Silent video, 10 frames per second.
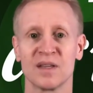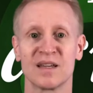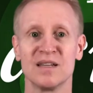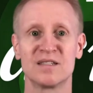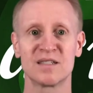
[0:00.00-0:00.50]

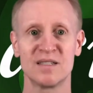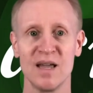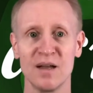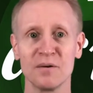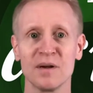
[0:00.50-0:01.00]

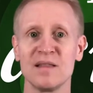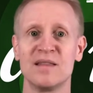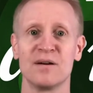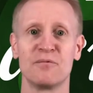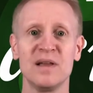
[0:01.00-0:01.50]
considering
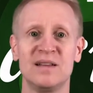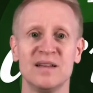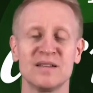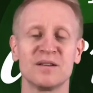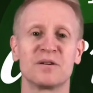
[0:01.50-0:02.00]
that we
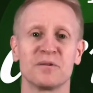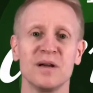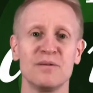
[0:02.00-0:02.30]
disagree